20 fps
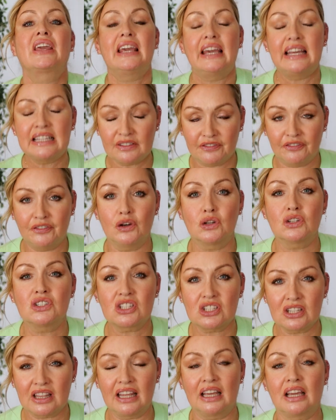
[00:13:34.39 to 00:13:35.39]
it's fun
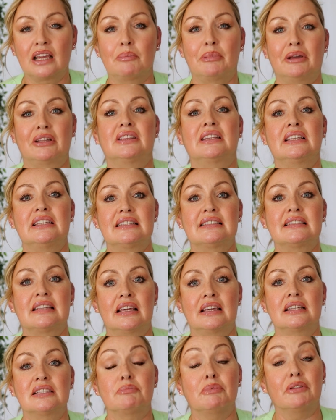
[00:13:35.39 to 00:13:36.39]
to think about these
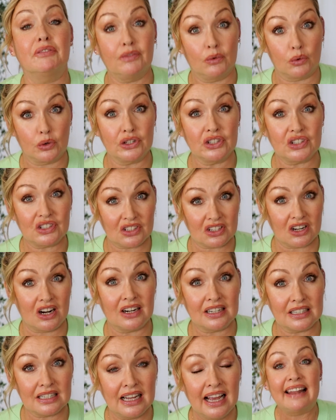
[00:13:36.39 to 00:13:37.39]
things before you start,